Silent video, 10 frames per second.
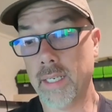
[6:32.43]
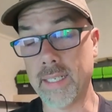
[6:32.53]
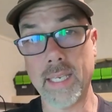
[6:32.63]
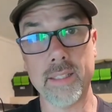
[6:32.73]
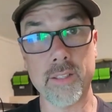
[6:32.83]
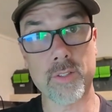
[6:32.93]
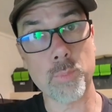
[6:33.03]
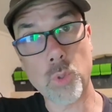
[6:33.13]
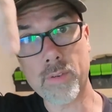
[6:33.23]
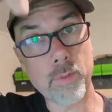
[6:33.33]
Again, there's
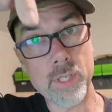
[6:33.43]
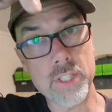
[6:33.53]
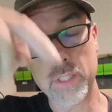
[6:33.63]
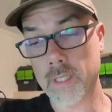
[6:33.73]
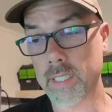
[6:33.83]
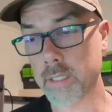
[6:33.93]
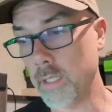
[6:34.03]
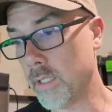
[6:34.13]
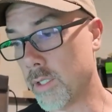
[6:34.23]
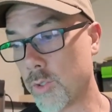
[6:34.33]
more information linked
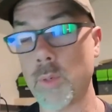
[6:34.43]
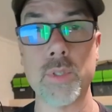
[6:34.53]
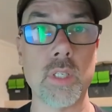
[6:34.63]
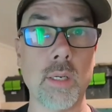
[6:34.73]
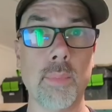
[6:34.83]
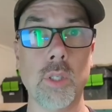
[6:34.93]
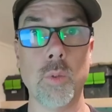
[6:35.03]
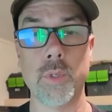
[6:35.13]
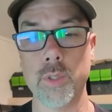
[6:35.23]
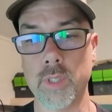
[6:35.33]
in the description down
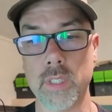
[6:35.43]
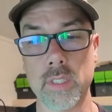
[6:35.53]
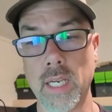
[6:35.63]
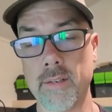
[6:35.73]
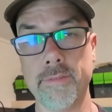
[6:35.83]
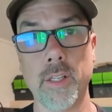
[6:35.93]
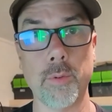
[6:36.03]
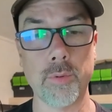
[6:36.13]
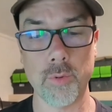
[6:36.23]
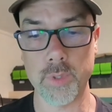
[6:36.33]
below where you can kind of
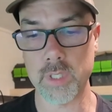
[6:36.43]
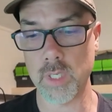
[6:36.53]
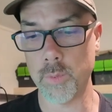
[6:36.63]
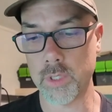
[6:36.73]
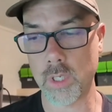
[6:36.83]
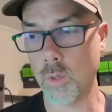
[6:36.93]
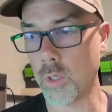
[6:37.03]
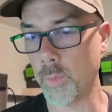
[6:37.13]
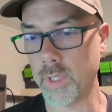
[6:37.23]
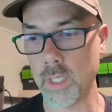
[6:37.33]
follow through and see what's going
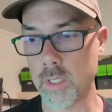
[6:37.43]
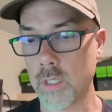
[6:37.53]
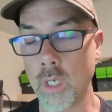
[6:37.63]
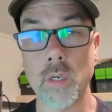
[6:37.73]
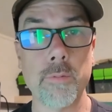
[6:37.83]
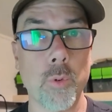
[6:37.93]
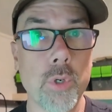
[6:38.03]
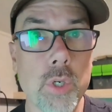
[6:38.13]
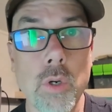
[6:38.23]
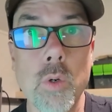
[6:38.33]
on with this
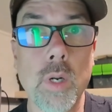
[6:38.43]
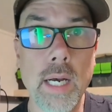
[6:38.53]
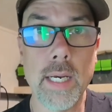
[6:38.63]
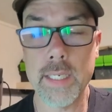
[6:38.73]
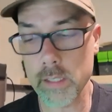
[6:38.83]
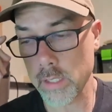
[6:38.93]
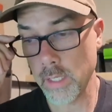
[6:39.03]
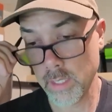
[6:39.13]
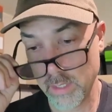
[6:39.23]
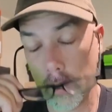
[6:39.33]
for your own eyes.
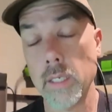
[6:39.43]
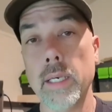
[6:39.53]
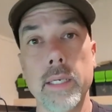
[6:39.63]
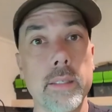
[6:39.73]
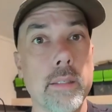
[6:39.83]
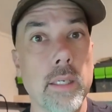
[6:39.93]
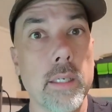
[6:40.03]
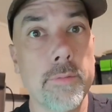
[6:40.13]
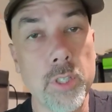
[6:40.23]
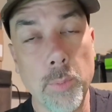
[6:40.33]
And
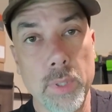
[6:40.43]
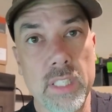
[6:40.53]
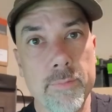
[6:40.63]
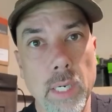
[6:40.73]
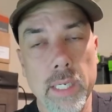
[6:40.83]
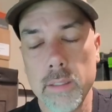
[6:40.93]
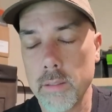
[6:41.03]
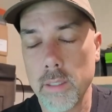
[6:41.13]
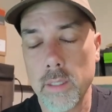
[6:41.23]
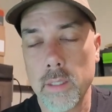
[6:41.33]
uh, if you don't believe mine.